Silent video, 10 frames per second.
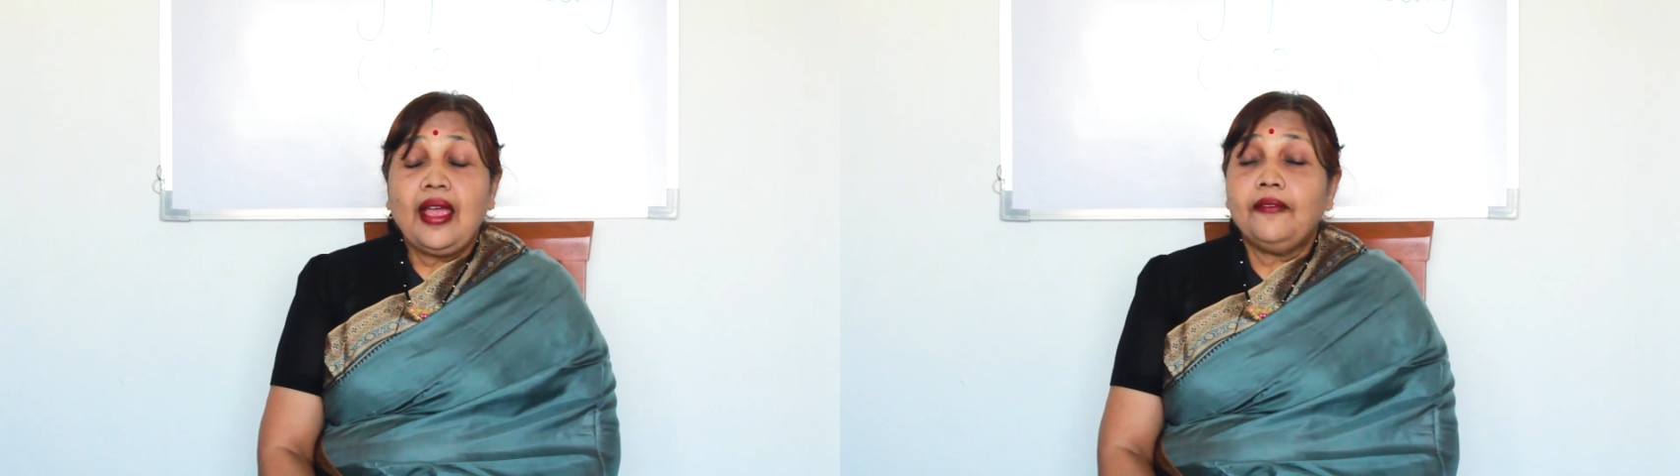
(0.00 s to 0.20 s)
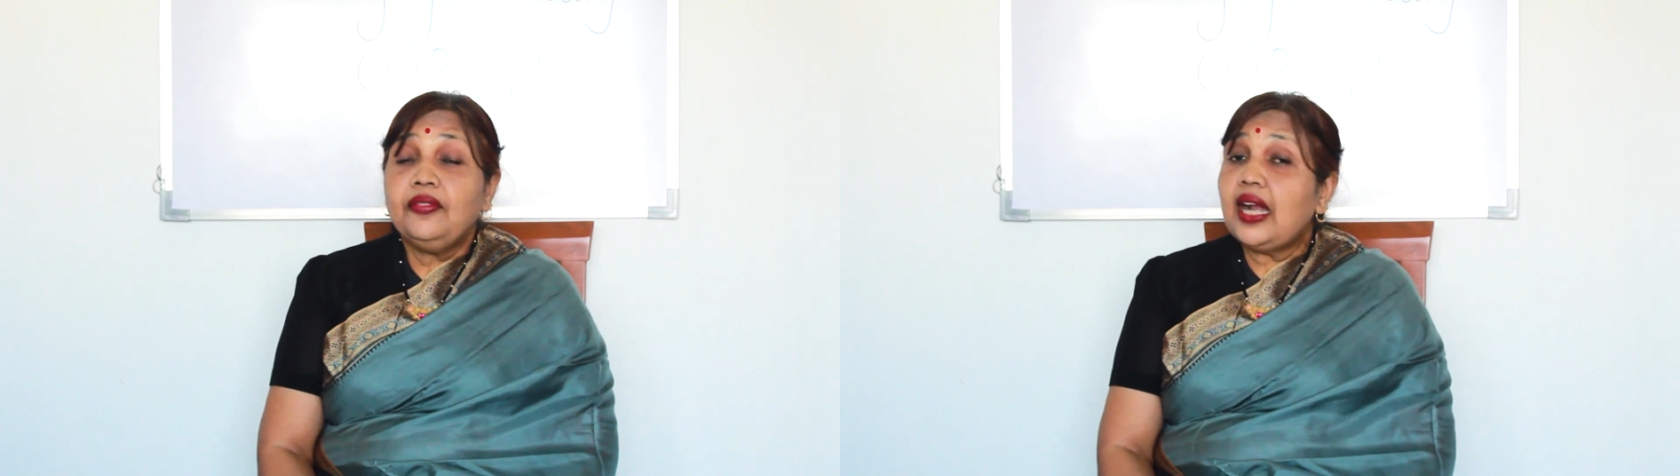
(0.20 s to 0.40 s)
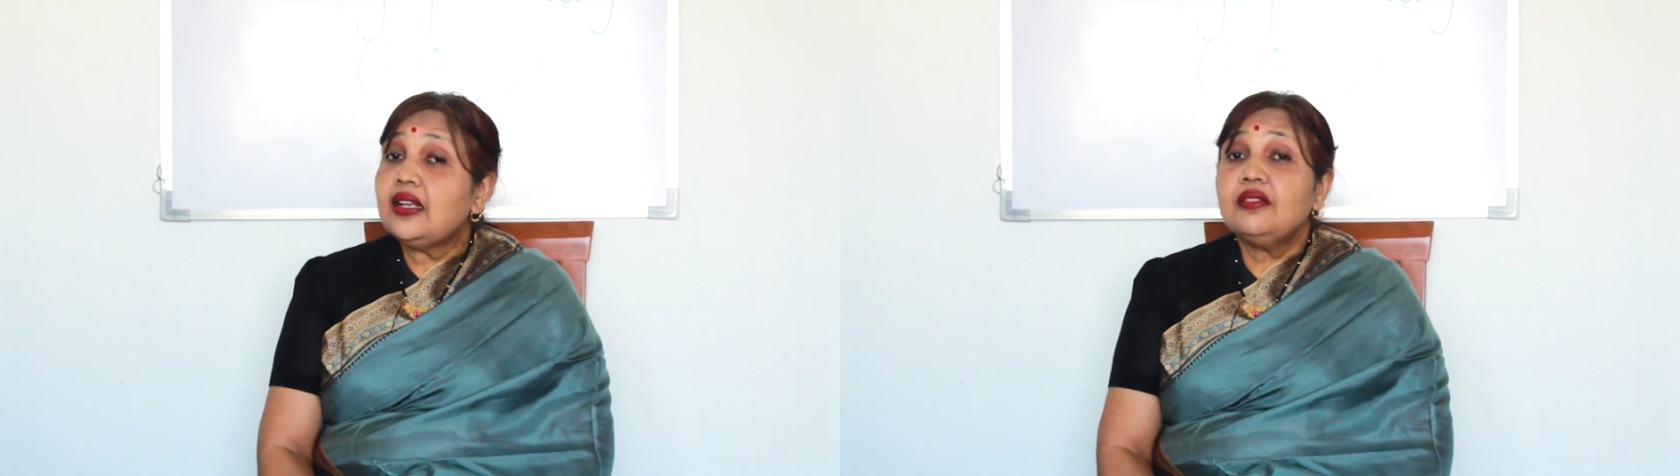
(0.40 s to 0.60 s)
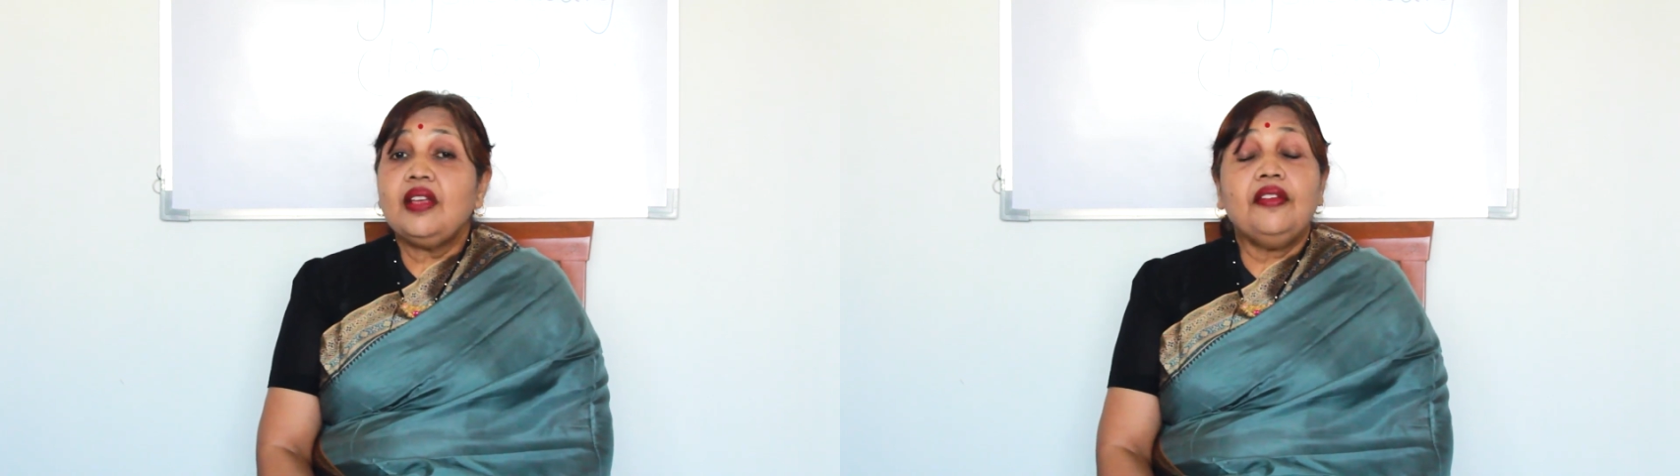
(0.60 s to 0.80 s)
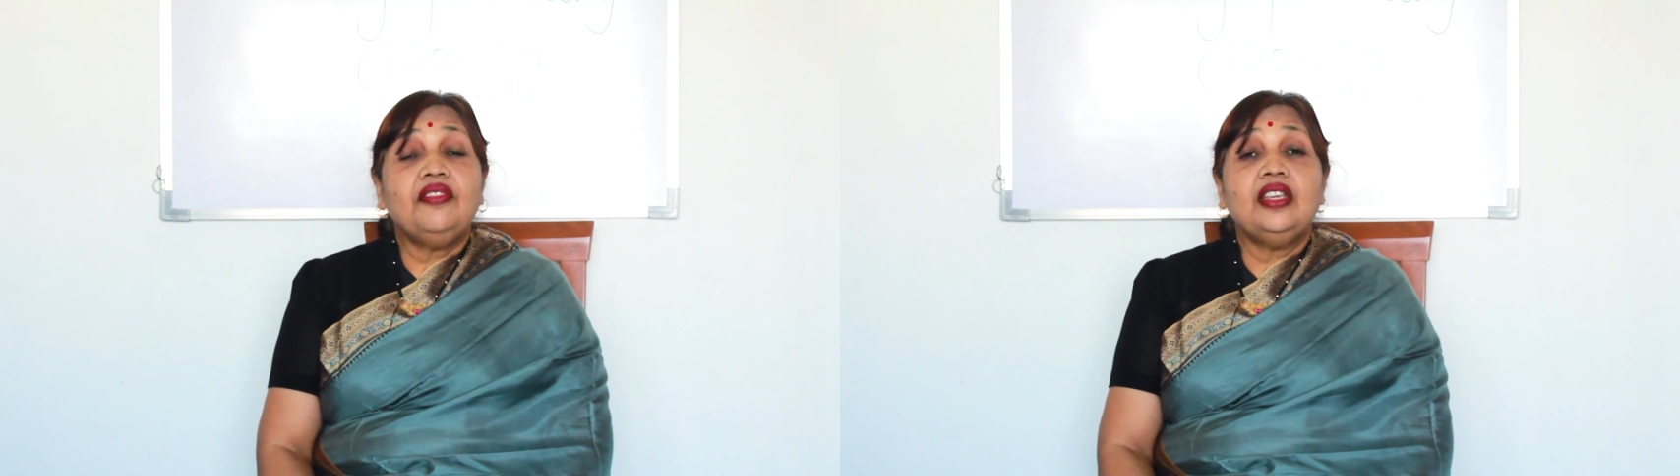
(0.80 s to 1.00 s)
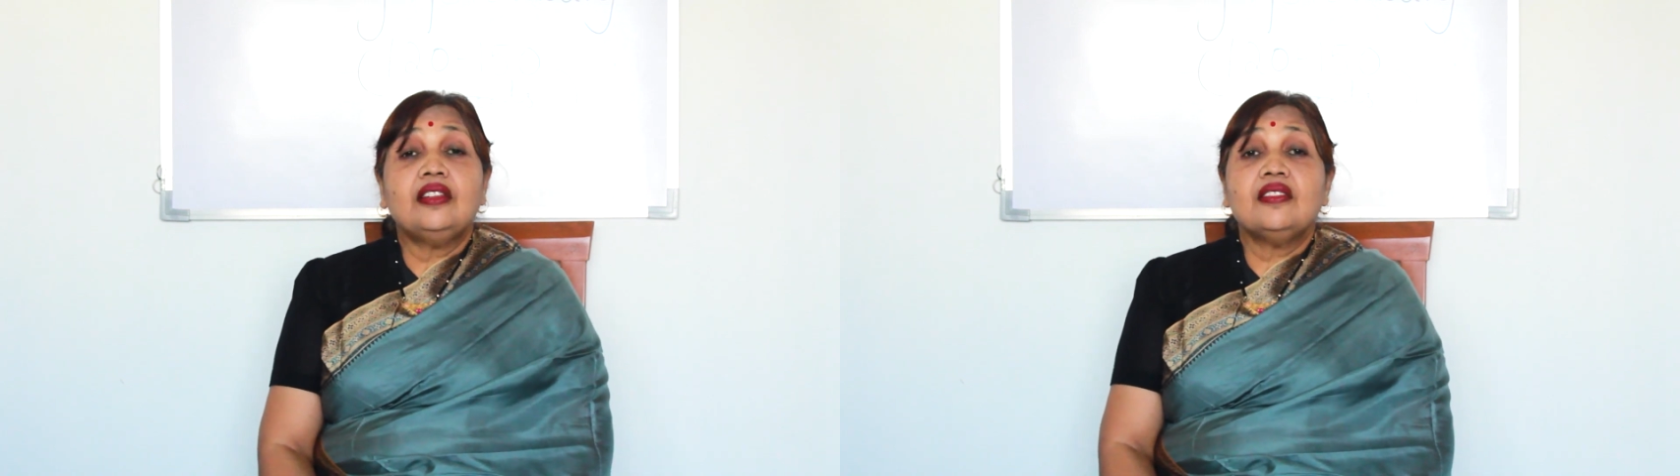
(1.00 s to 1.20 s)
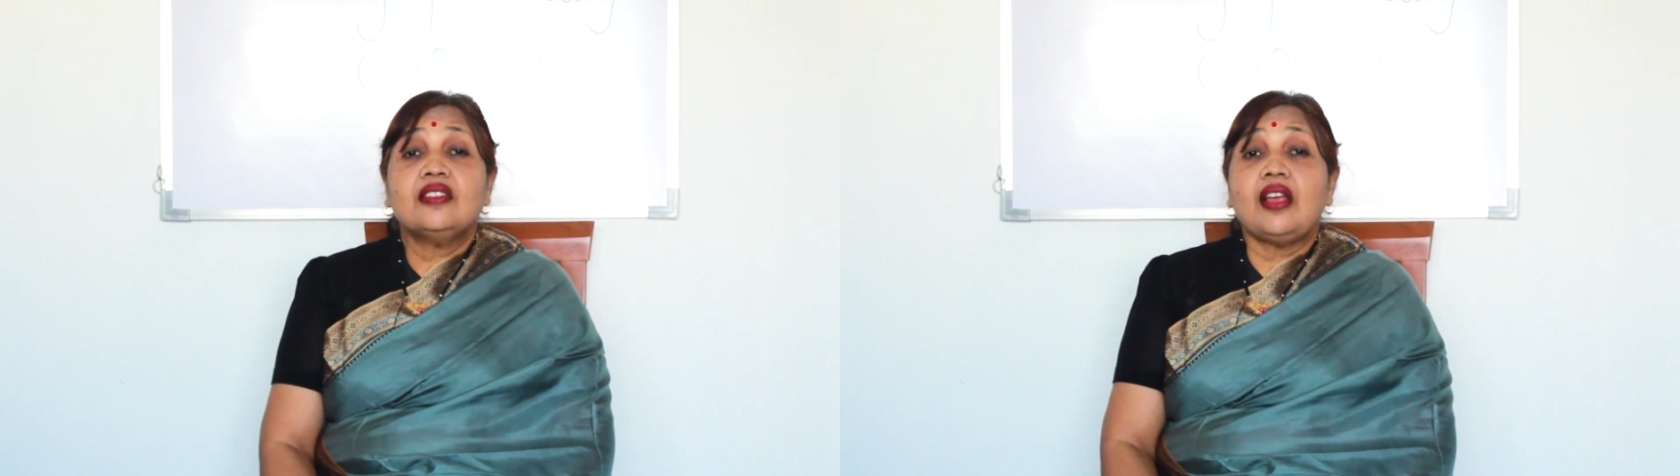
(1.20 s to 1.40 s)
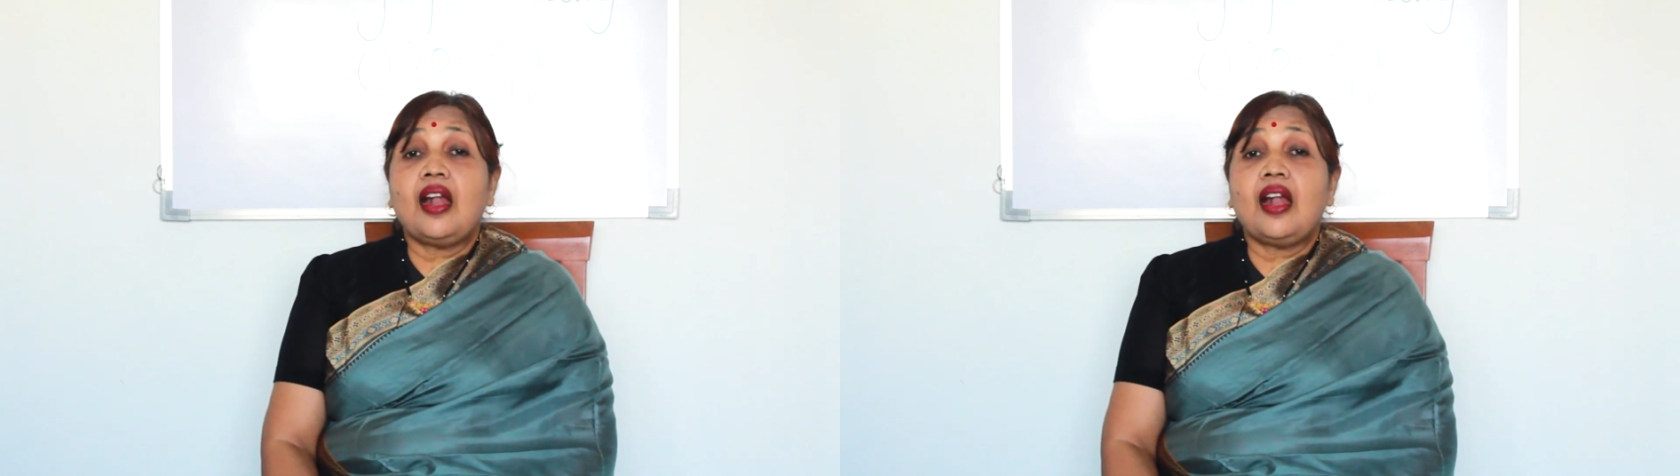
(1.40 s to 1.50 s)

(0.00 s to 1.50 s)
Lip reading: and that is why it is